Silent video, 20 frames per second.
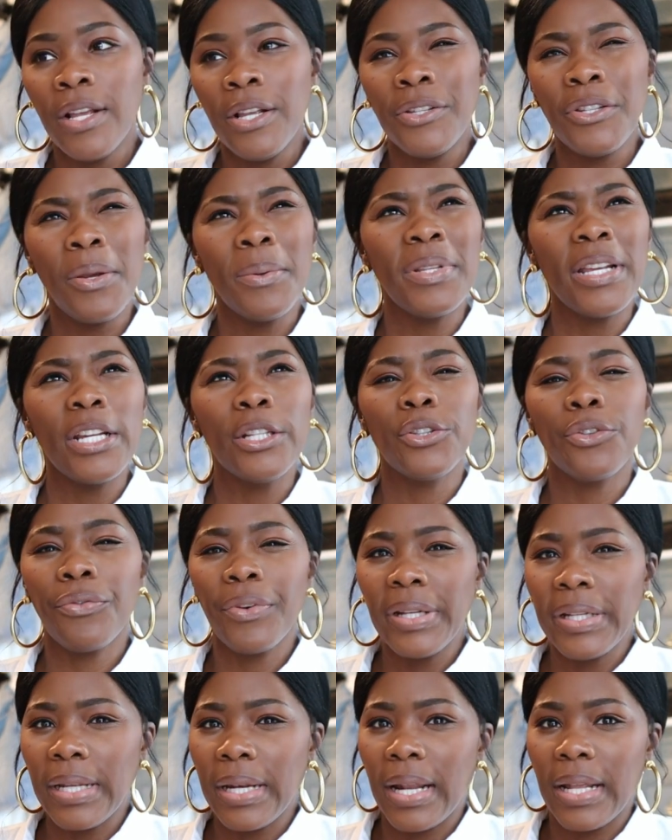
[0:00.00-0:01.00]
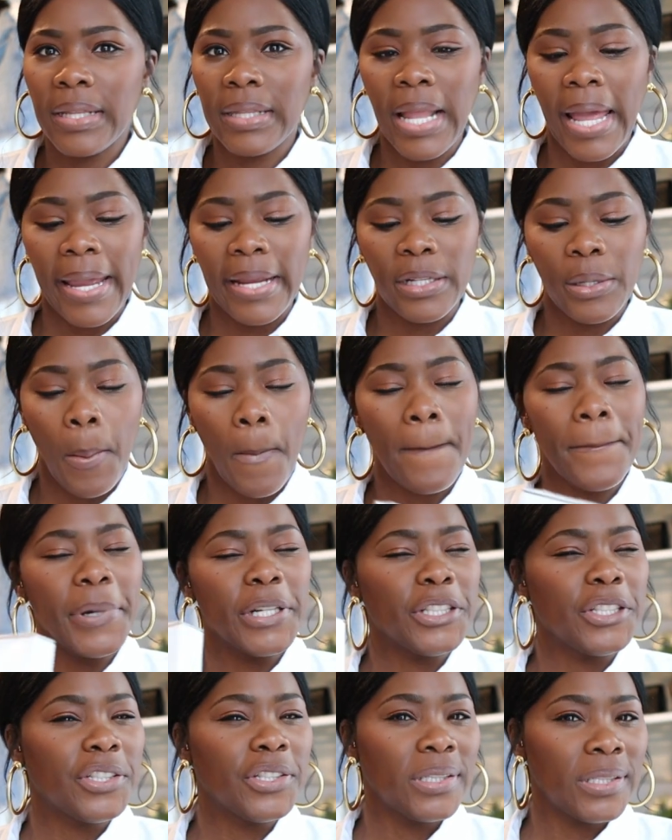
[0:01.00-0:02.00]
So it was like three that I liked.
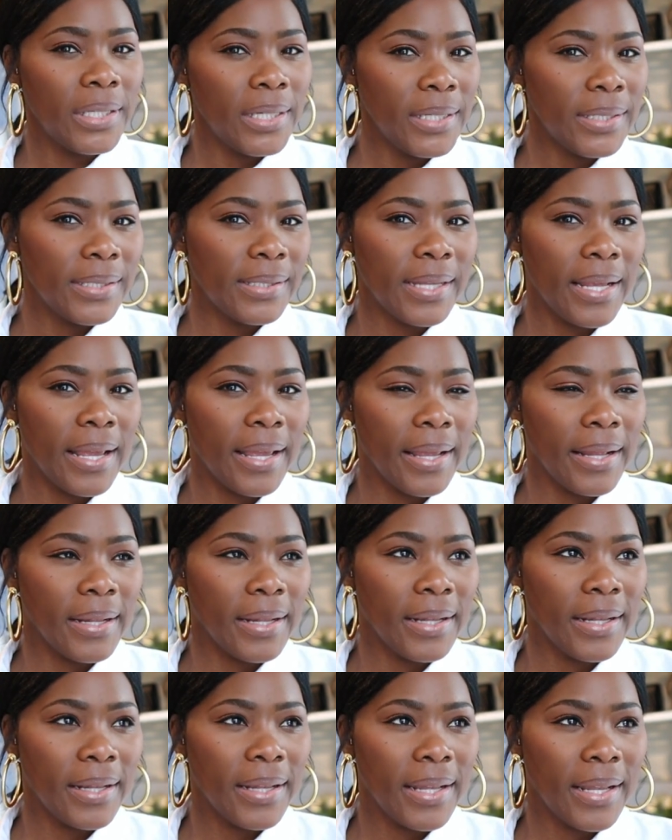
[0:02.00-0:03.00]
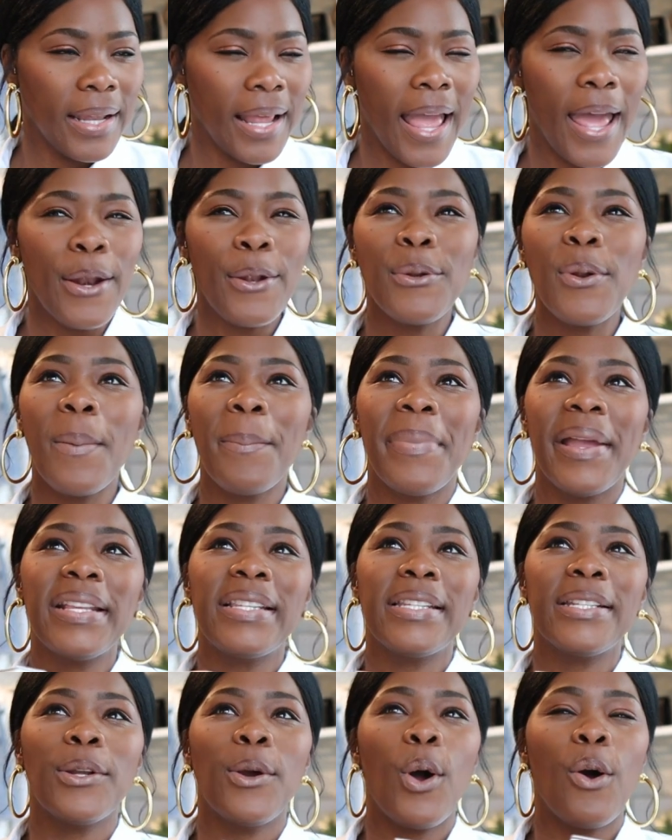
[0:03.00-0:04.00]
But she said I don't know,
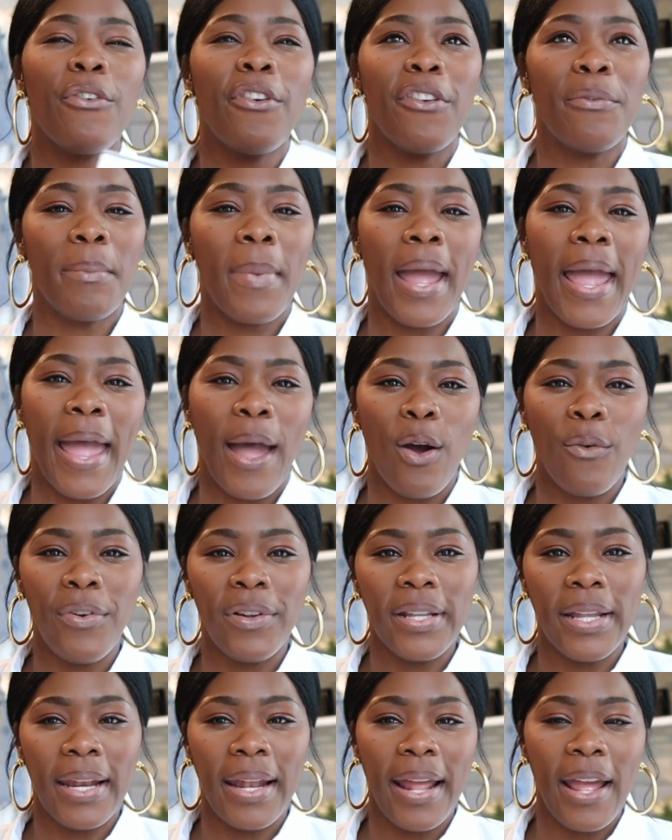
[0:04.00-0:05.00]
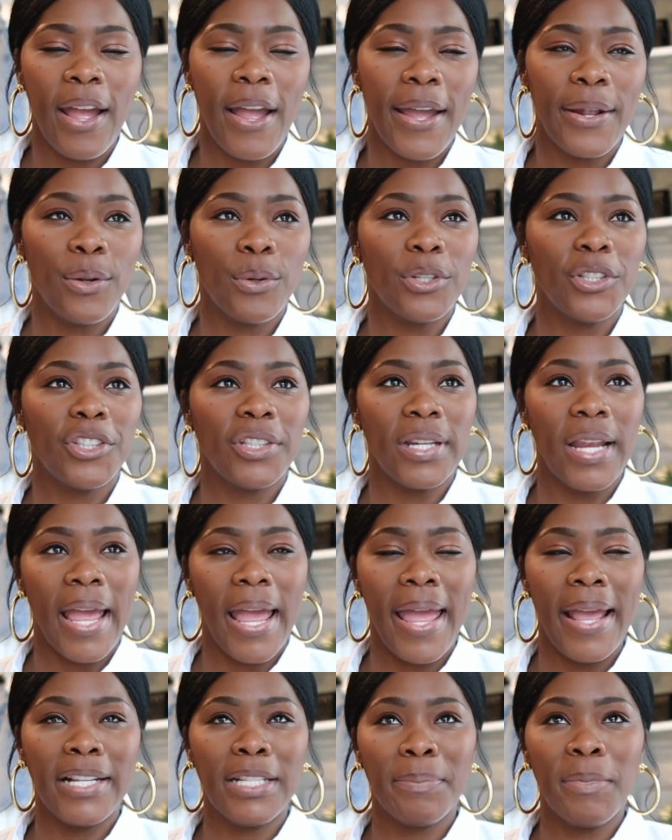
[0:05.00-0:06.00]
basing it off of my outfit that I had on, she
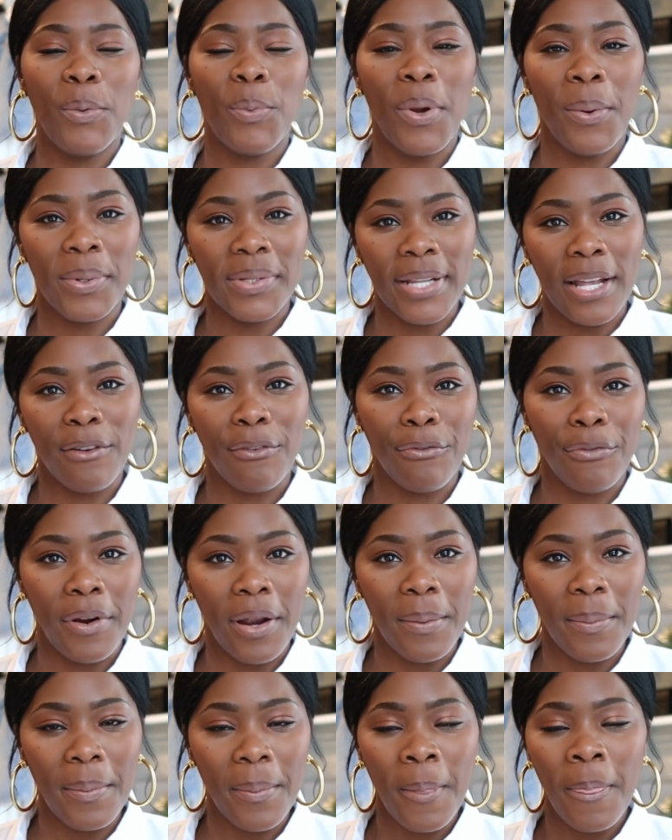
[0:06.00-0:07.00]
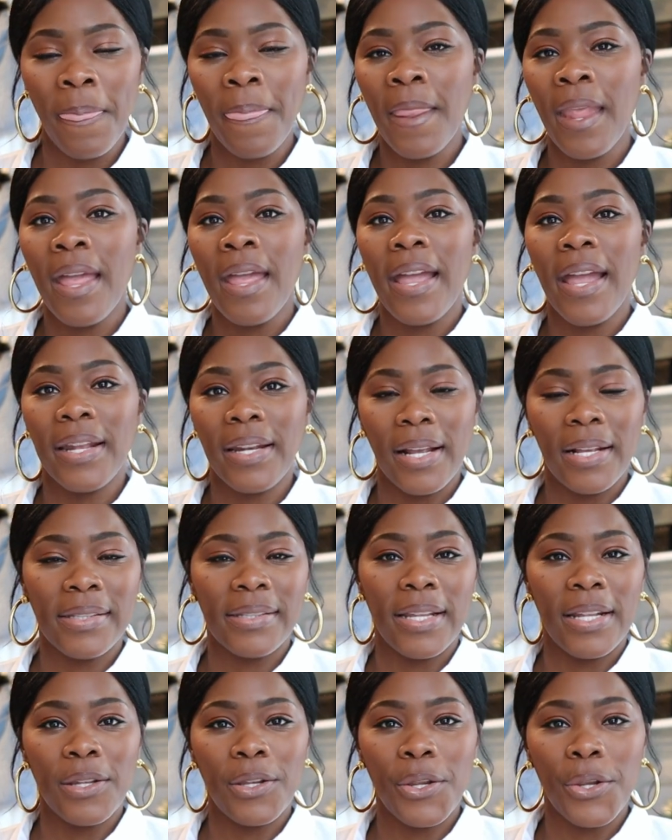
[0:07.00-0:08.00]
asked me where was I from, and I
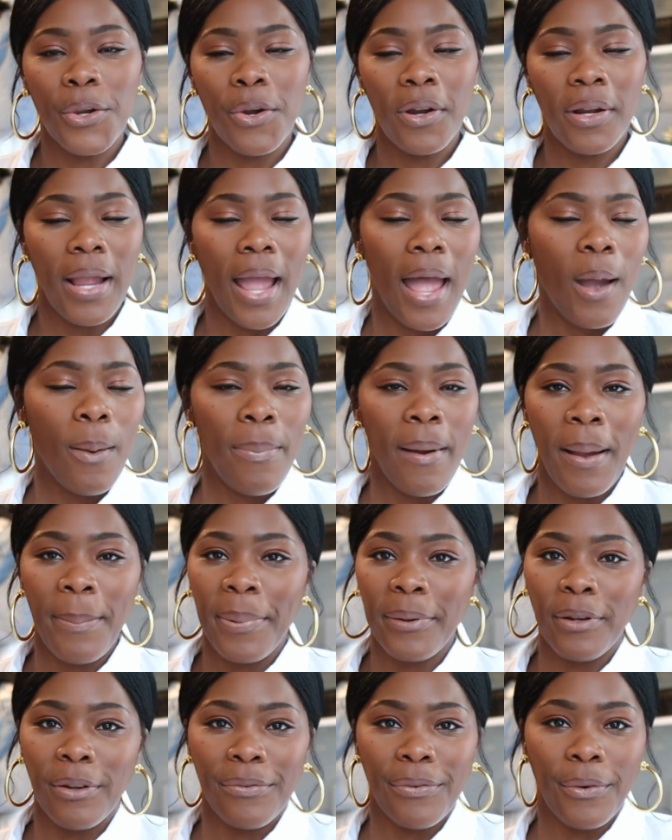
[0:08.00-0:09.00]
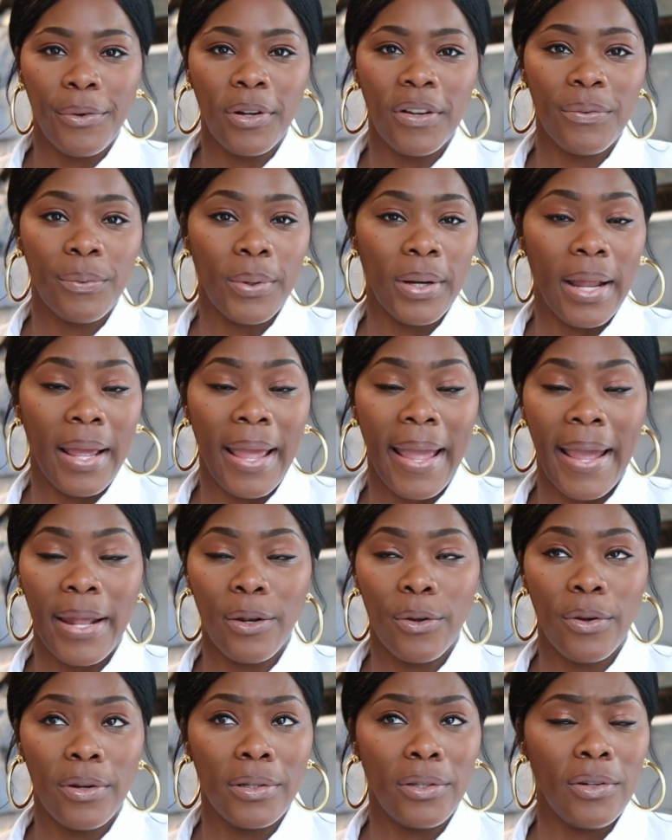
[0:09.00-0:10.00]
said New York. I'll pop in a photo of what I had
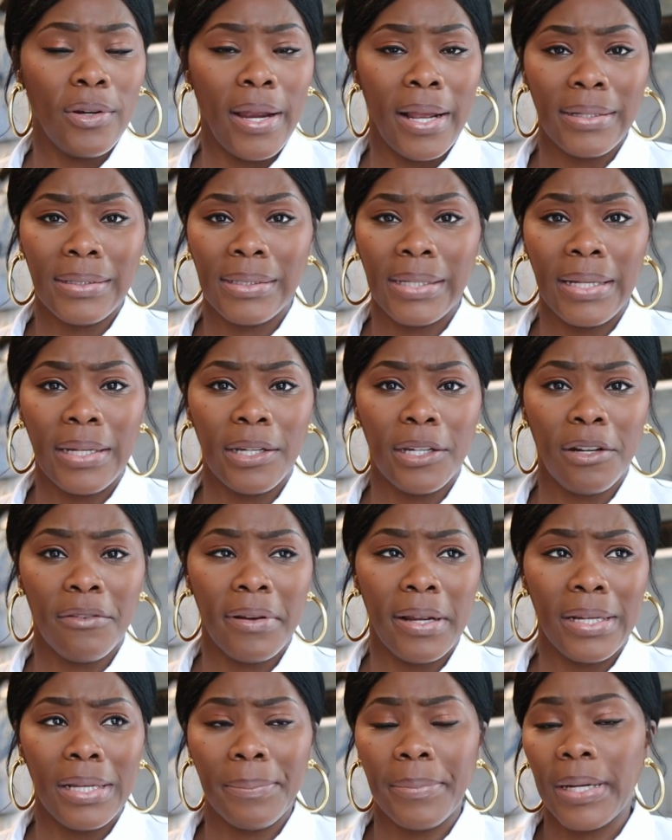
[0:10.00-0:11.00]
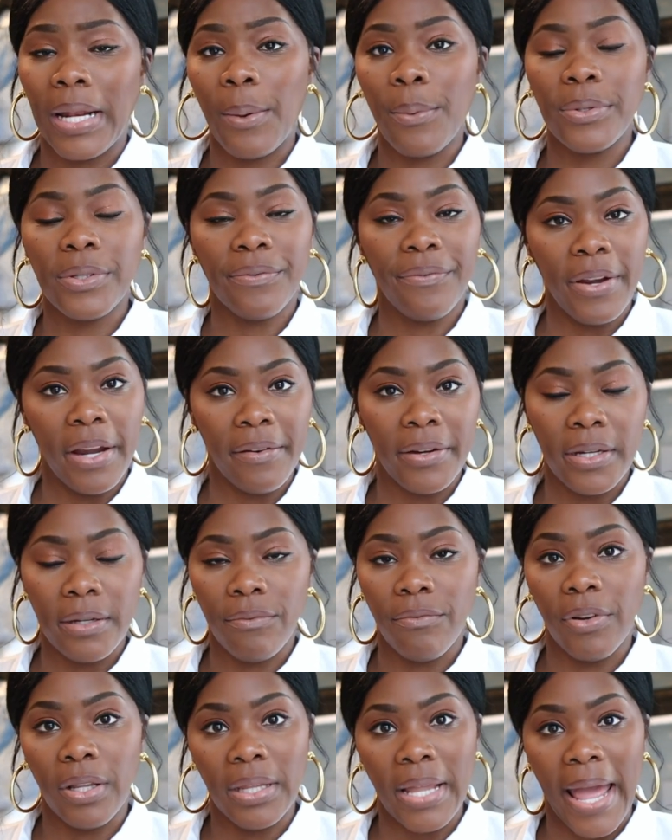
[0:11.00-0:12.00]
on. You guys seen it already, but I was very
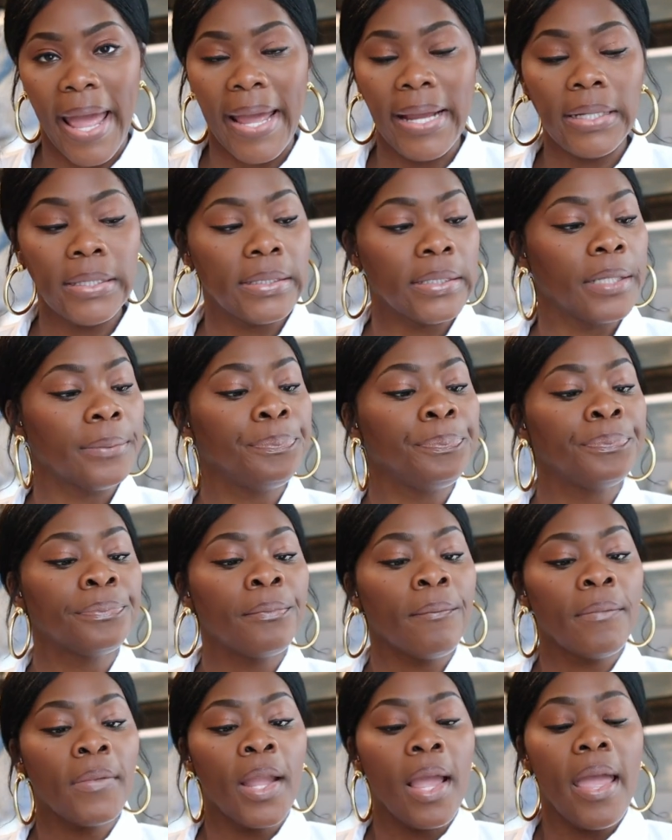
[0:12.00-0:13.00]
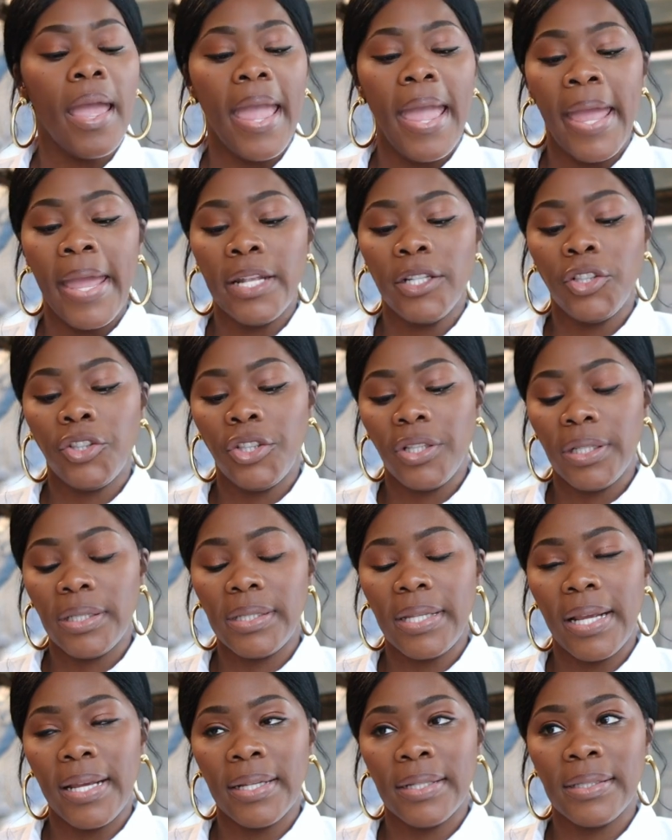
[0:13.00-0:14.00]
relaxed. And she
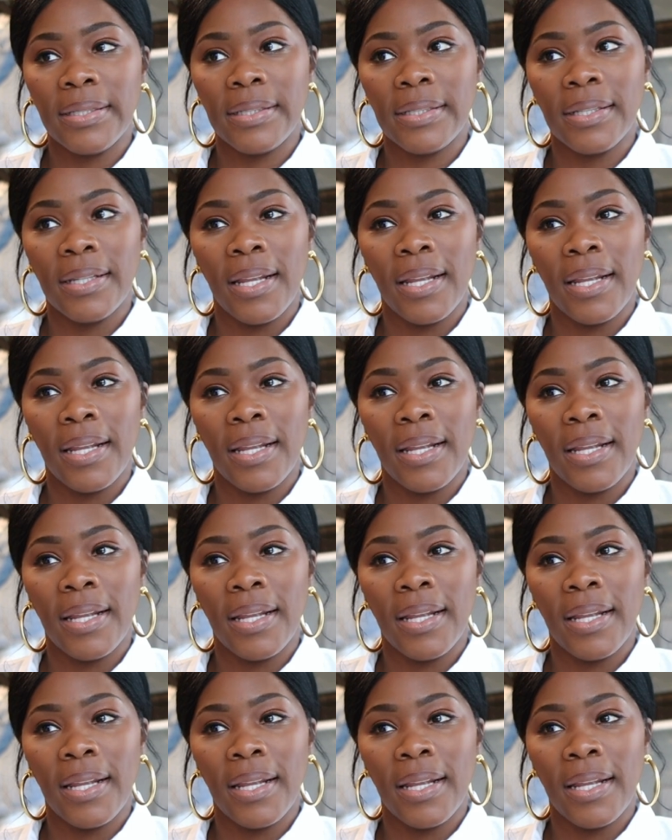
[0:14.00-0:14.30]
says,